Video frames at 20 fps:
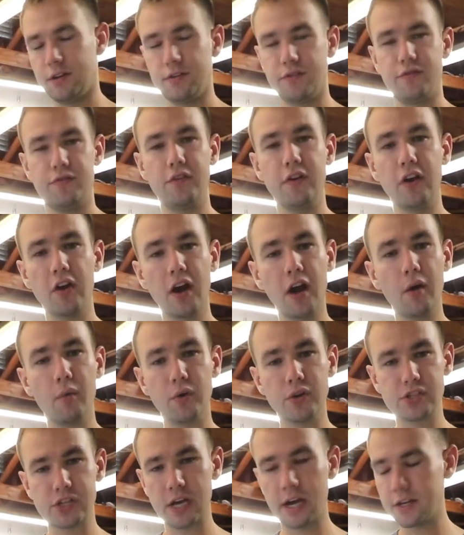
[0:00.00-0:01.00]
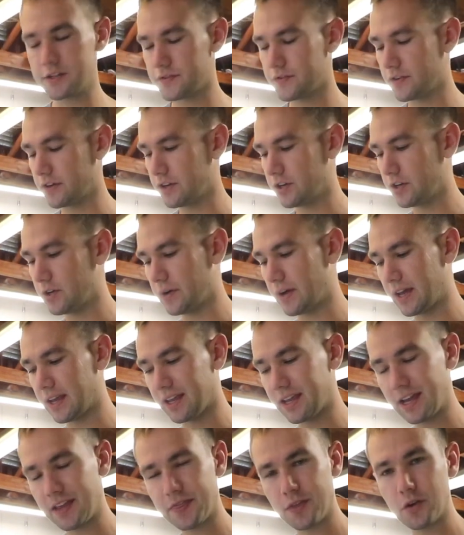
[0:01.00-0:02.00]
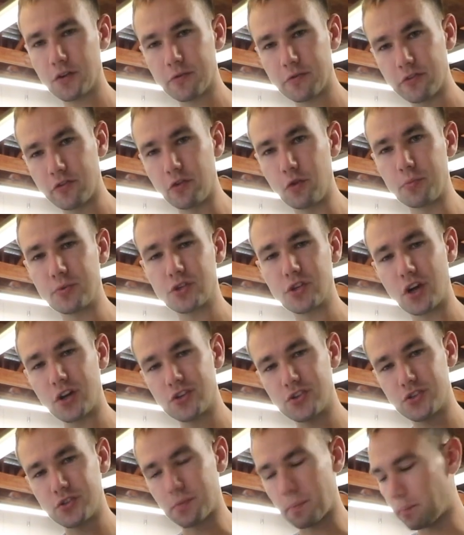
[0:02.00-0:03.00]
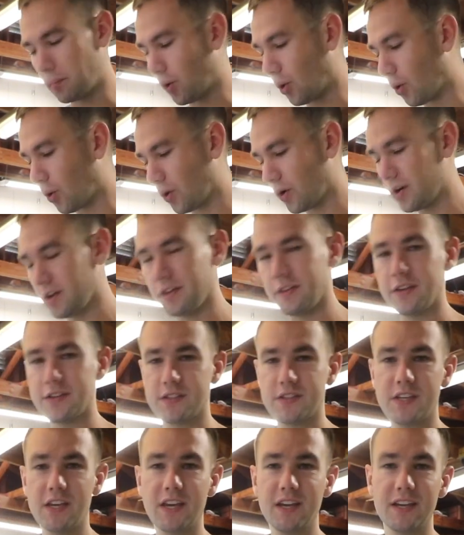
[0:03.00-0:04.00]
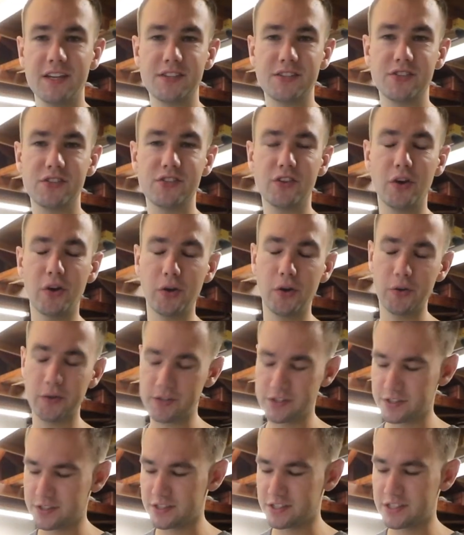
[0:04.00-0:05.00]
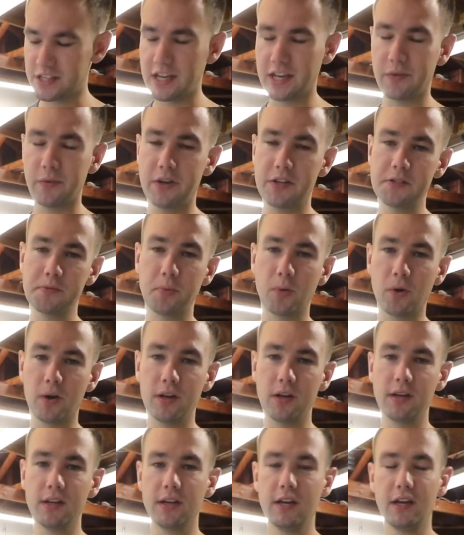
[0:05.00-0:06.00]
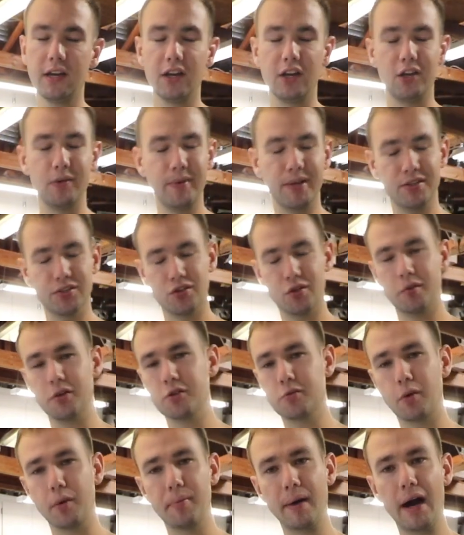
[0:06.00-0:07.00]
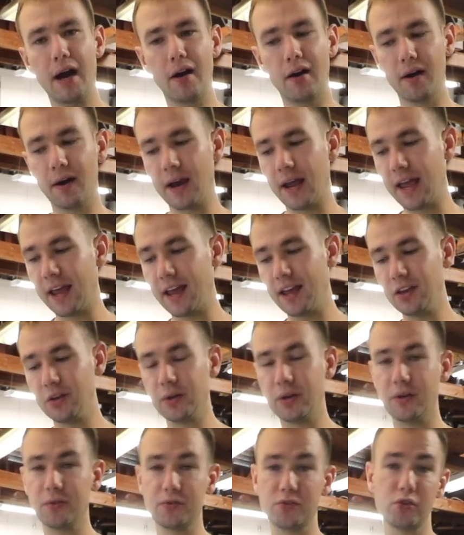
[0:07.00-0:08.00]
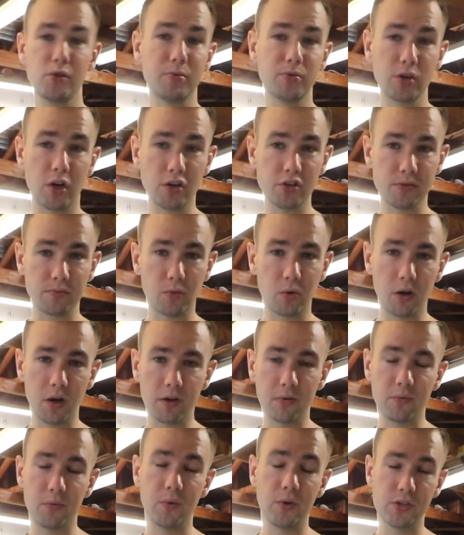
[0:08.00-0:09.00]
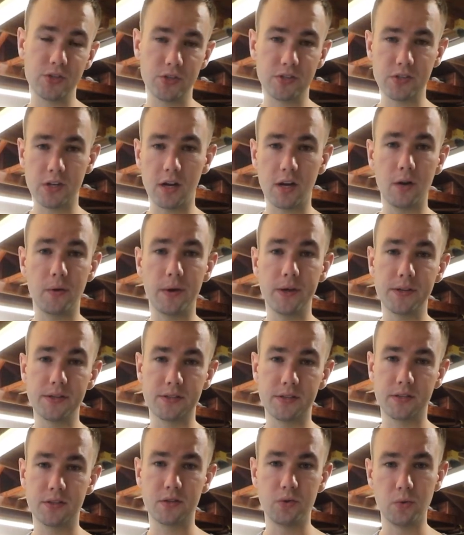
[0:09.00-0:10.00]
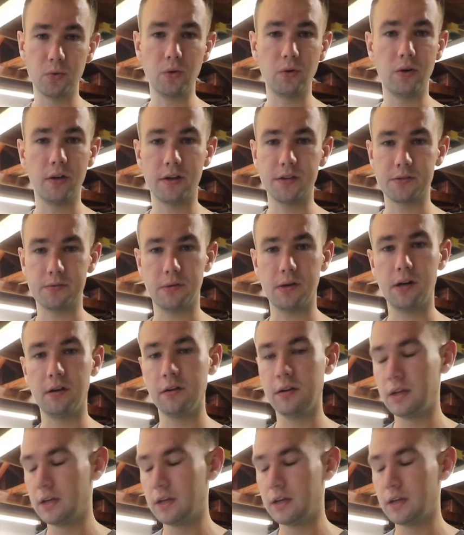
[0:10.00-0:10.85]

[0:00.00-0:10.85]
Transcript: figure out which guy's for you, and get those superchargers ported. This thing is so sick when it's ported. You make so much more power, and you can hear the supercharger more, which is always cool as well.